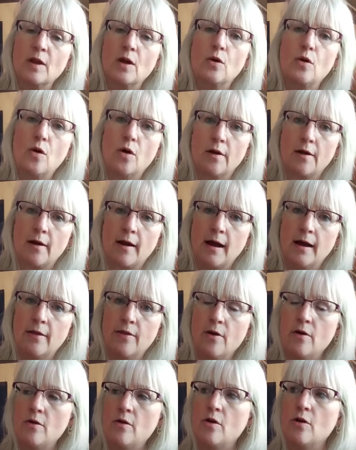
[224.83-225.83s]

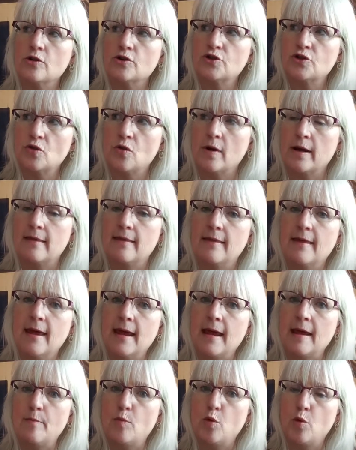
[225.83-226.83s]
Colorado, or soy
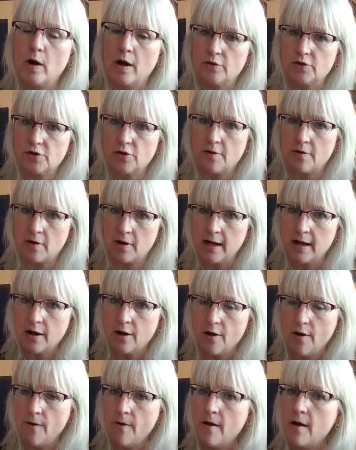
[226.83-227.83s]
de Puerto
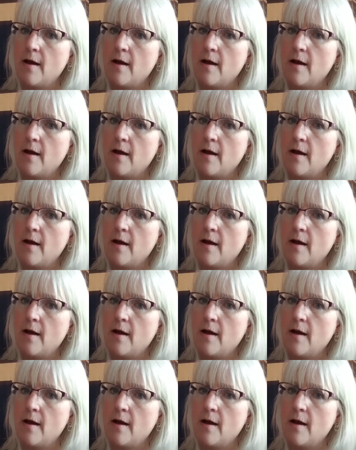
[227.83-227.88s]
Rico.